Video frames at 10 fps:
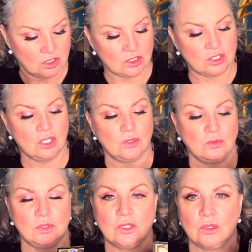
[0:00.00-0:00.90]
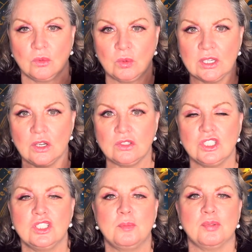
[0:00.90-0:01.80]
So we're going
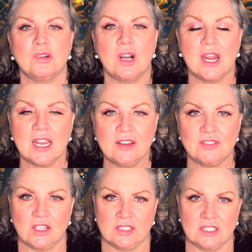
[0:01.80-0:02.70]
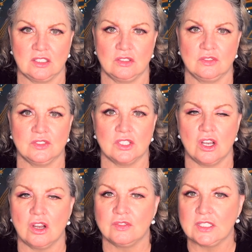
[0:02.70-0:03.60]
to deprive ourselves
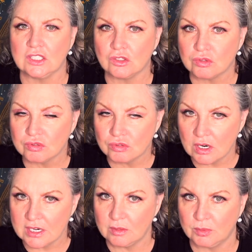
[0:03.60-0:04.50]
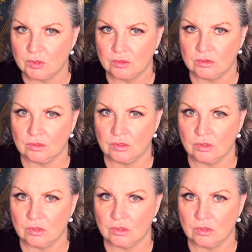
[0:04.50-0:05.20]
of an incredible